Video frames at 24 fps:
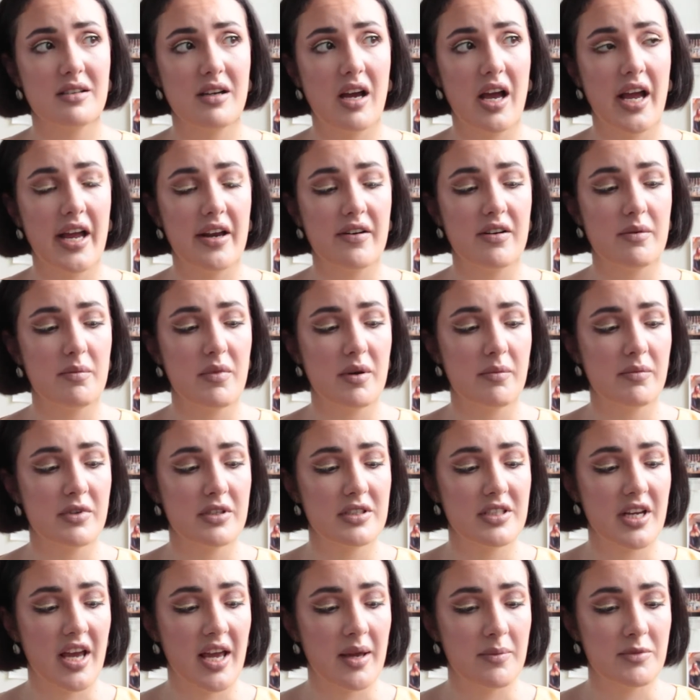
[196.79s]
I remember
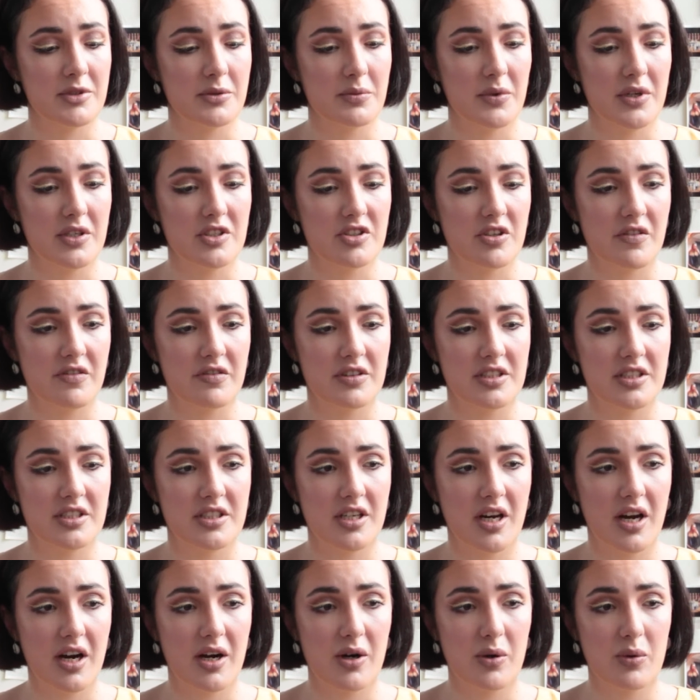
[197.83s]
times when Jeffree
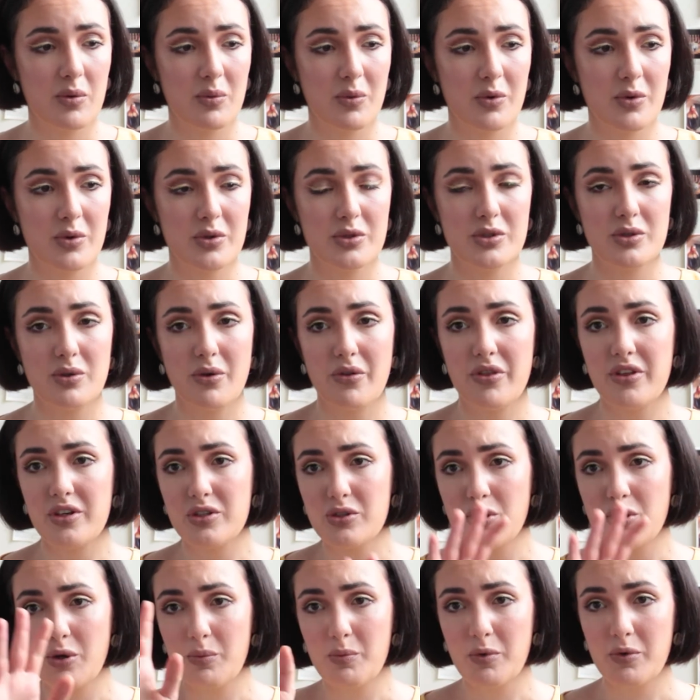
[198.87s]
Star was on the
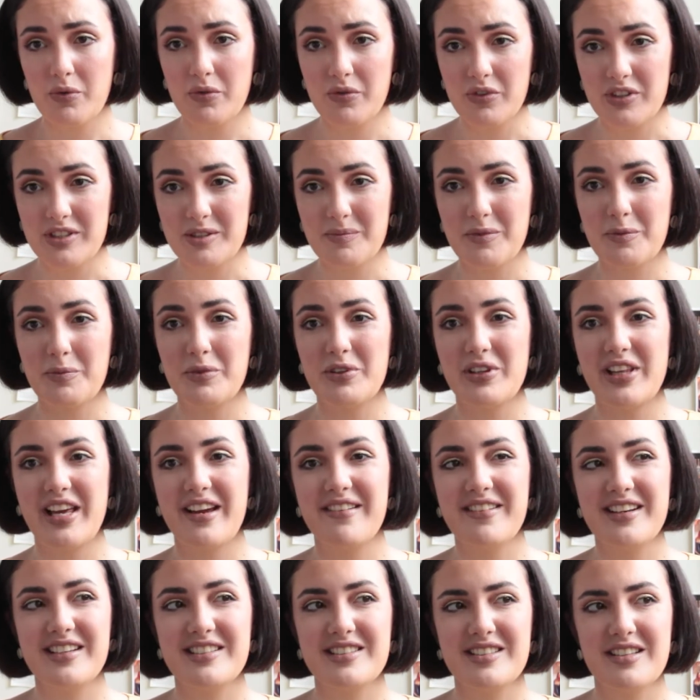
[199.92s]
top of its
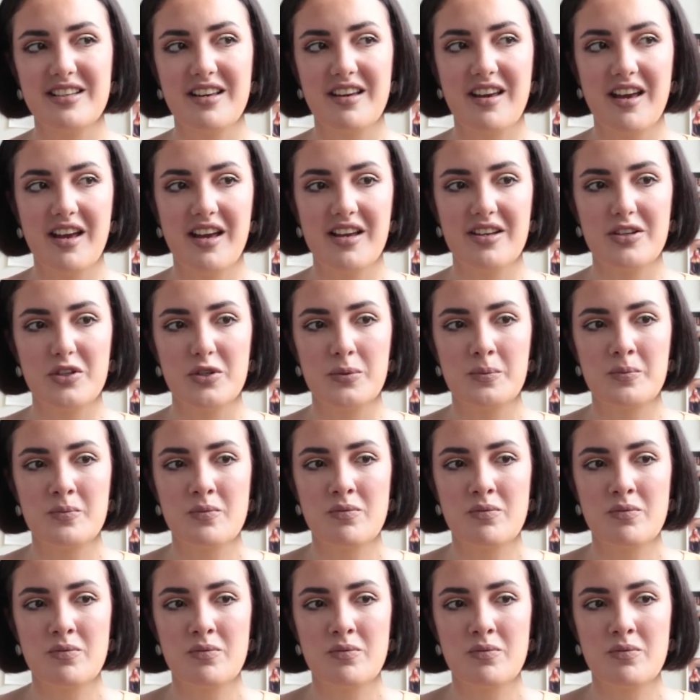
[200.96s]
popularity and